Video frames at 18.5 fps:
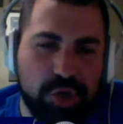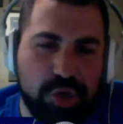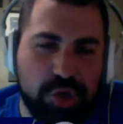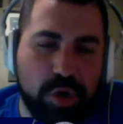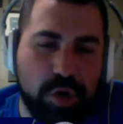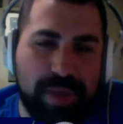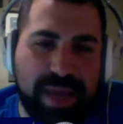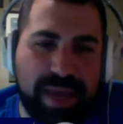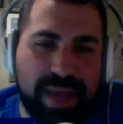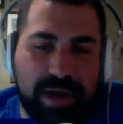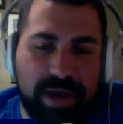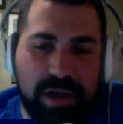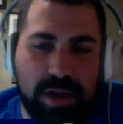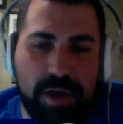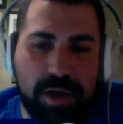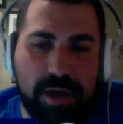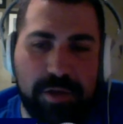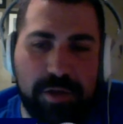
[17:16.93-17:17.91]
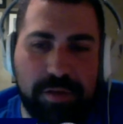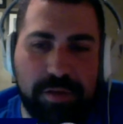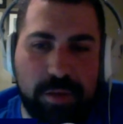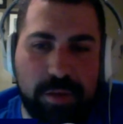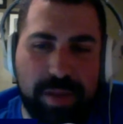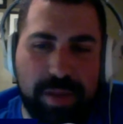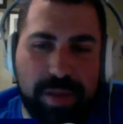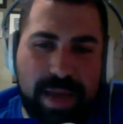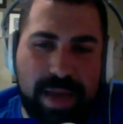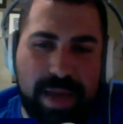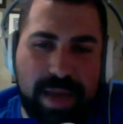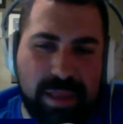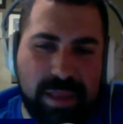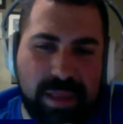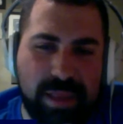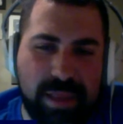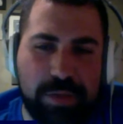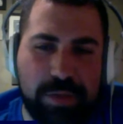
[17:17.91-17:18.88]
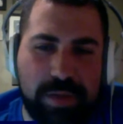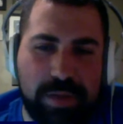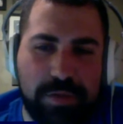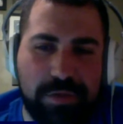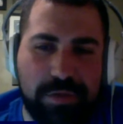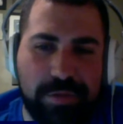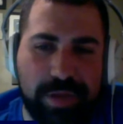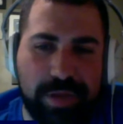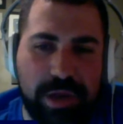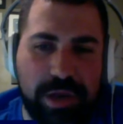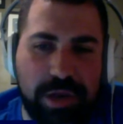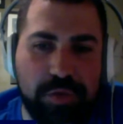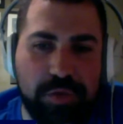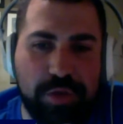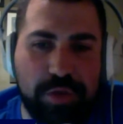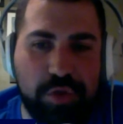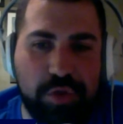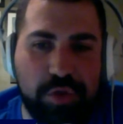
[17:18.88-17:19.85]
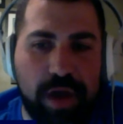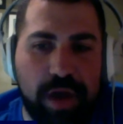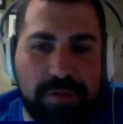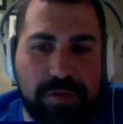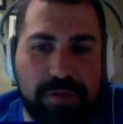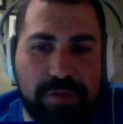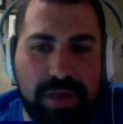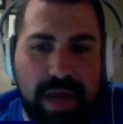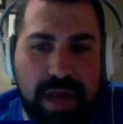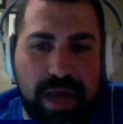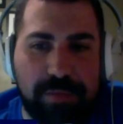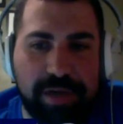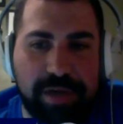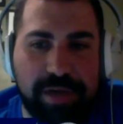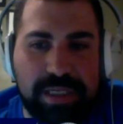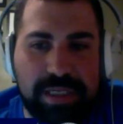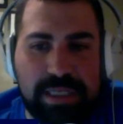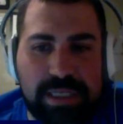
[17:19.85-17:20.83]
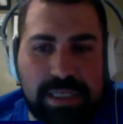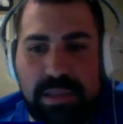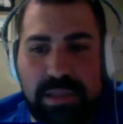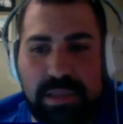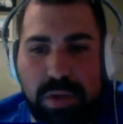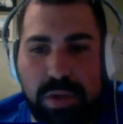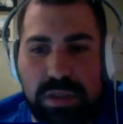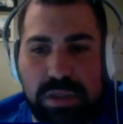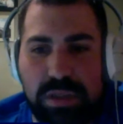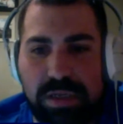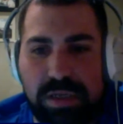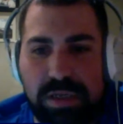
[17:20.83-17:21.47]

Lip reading: may get cluttered though, but I think that's why they're doing the new UI for the operating system also.